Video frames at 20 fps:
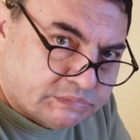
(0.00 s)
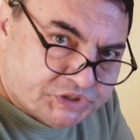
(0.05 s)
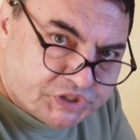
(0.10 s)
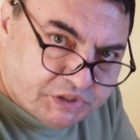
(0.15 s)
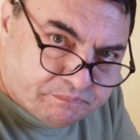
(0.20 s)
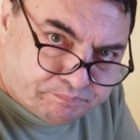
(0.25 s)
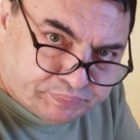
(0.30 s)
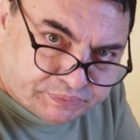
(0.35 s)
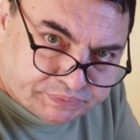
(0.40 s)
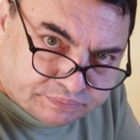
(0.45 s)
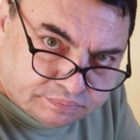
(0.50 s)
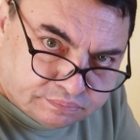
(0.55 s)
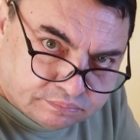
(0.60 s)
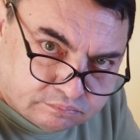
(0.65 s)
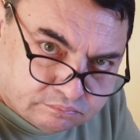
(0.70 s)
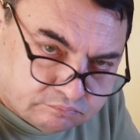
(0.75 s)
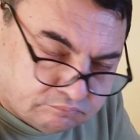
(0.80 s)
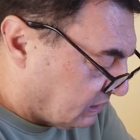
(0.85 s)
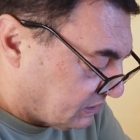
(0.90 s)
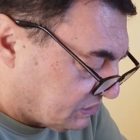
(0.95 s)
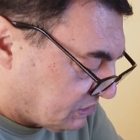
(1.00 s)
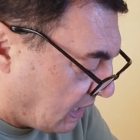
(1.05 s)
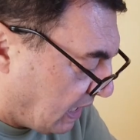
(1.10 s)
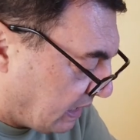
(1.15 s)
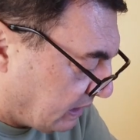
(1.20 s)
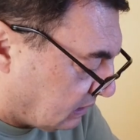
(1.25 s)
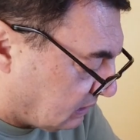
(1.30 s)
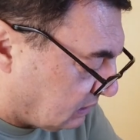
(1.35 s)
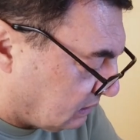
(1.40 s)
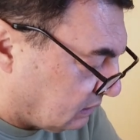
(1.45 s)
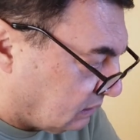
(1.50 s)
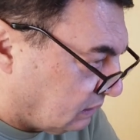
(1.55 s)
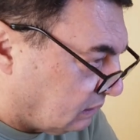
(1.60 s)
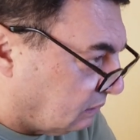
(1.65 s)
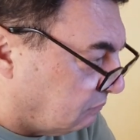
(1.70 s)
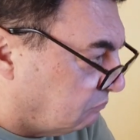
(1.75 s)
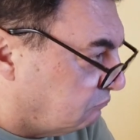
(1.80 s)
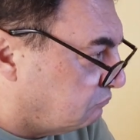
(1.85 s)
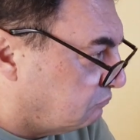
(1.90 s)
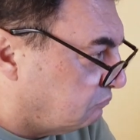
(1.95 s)
Cheap. It's like
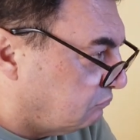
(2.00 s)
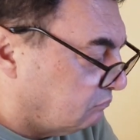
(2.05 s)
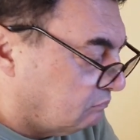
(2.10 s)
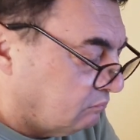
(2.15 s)
uh,